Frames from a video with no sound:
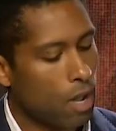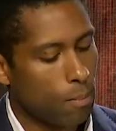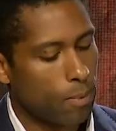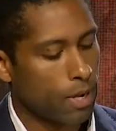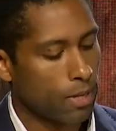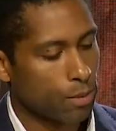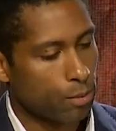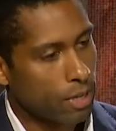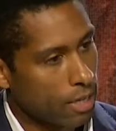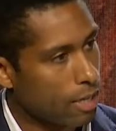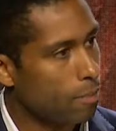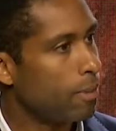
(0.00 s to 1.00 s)
But
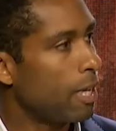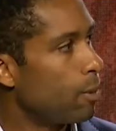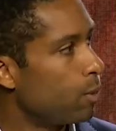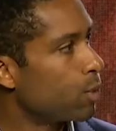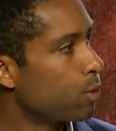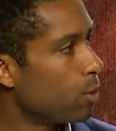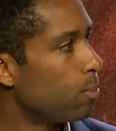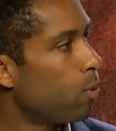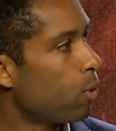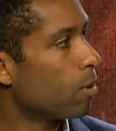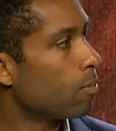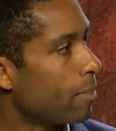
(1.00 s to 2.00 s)
three, be able to
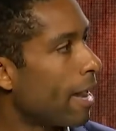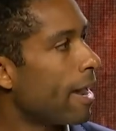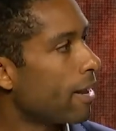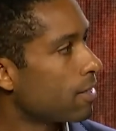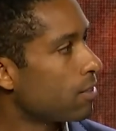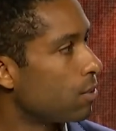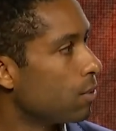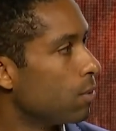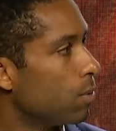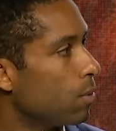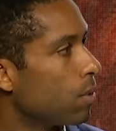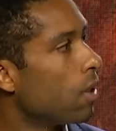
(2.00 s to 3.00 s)
report back
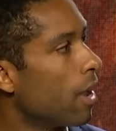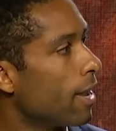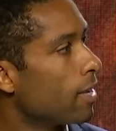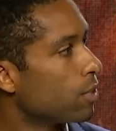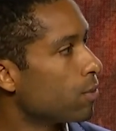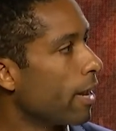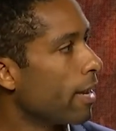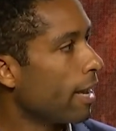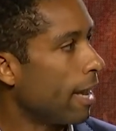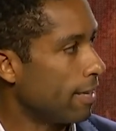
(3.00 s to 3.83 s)
to clients, right?